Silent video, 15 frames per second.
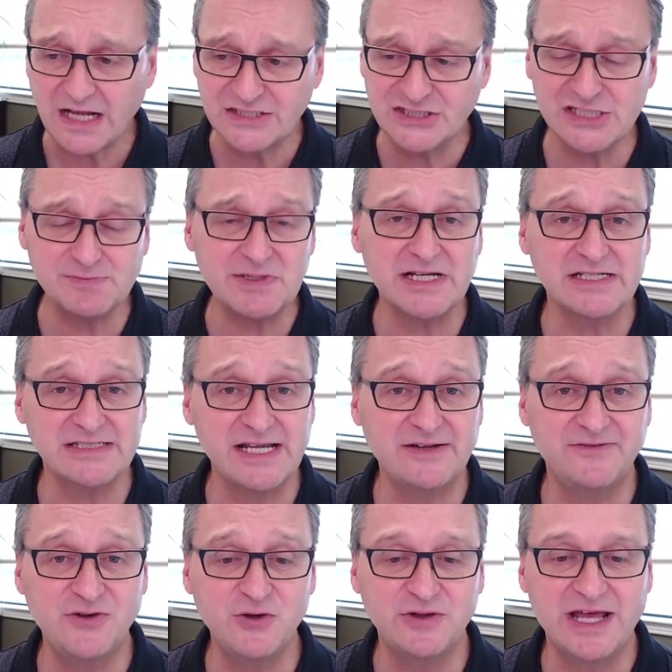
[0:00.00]
just because they
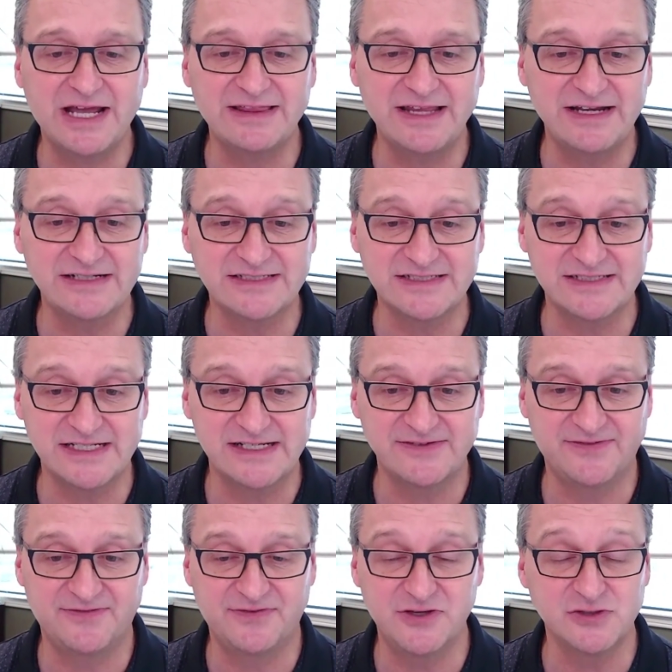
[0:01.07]
view that then as
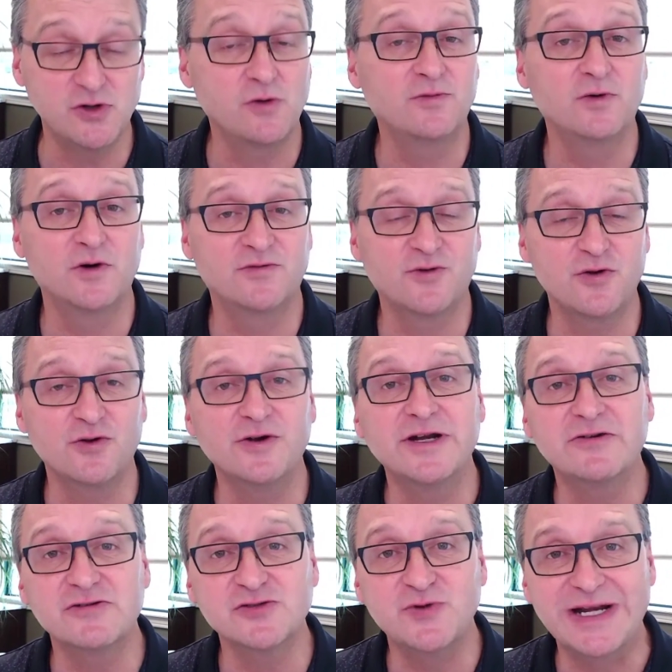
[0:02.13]
if there's no more further
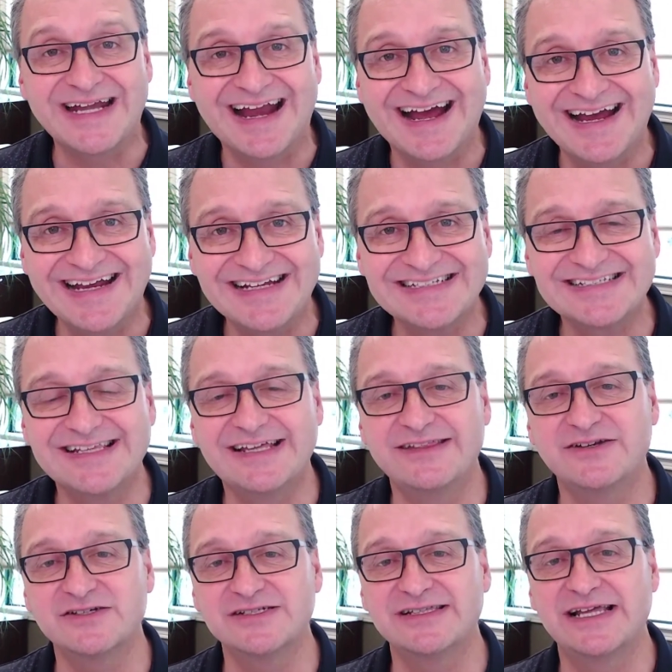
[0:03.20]
interest rate hikes, then
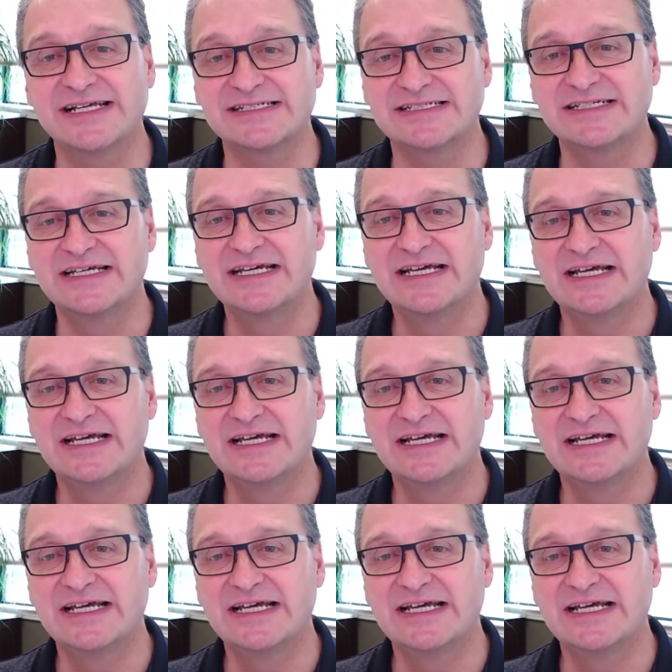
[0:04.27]
there's less